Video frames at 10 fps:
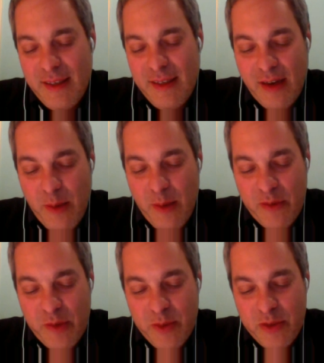get
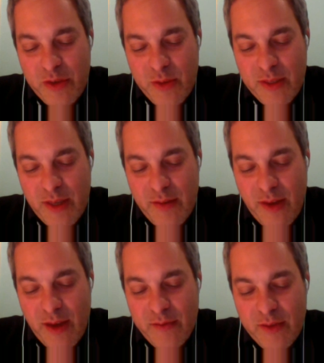comfortable too is
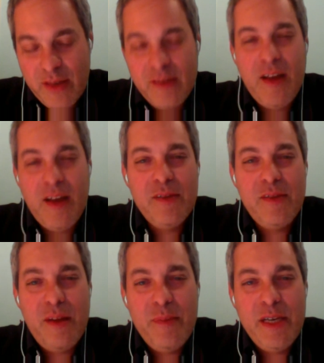I've done a lot
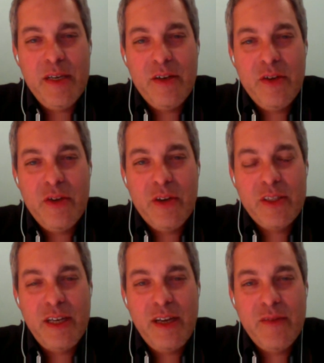of being here in New
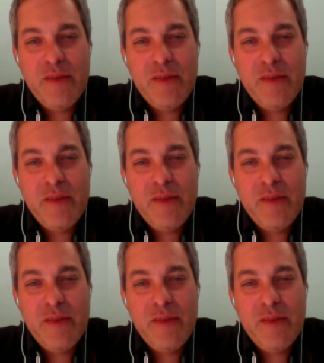York City.